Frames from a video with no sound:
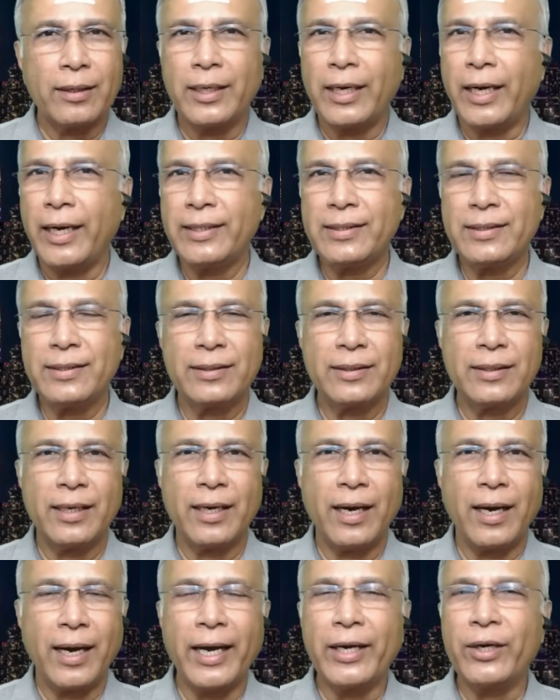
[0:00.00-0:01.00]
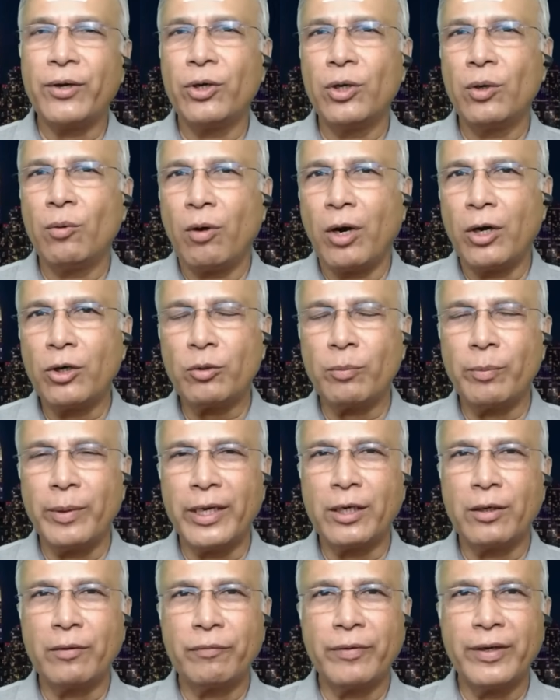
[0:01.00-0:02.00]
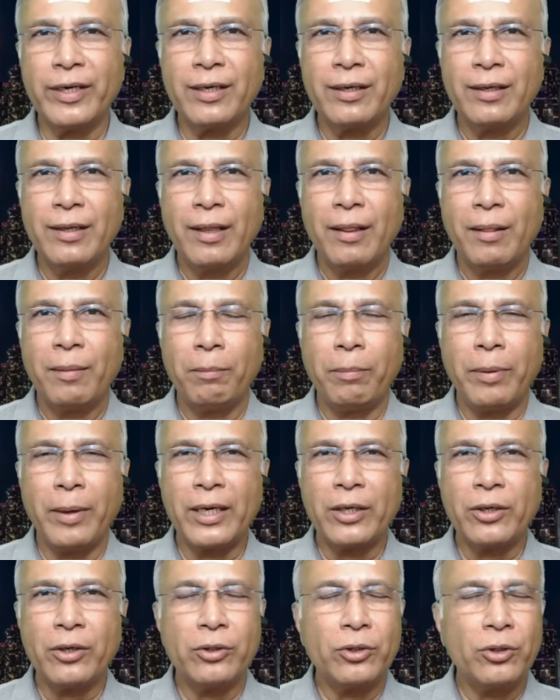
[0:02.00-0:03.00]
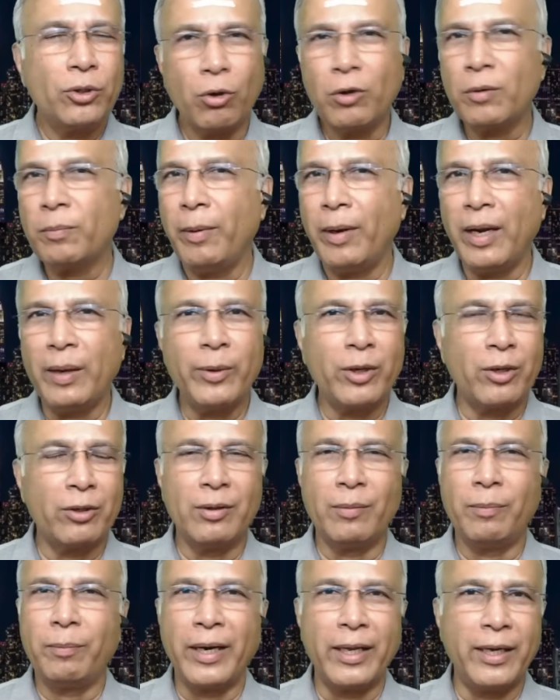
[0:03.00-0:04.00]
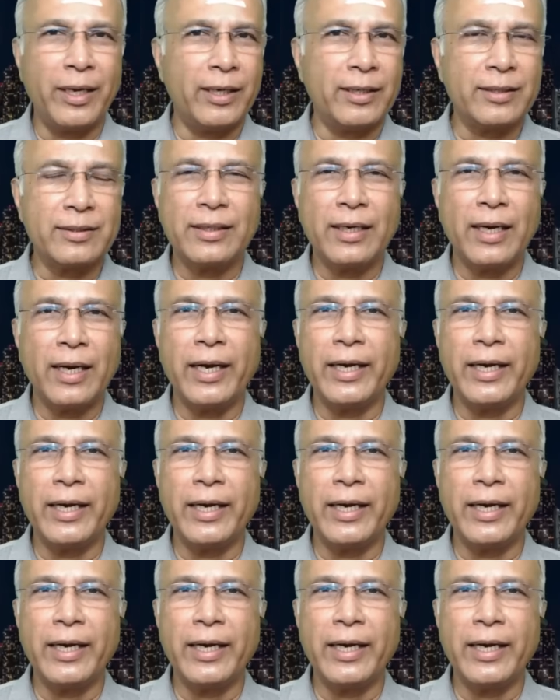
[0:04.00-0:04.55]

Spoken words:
Guys, I don't know what to make of it, but don't blame it on the pilots.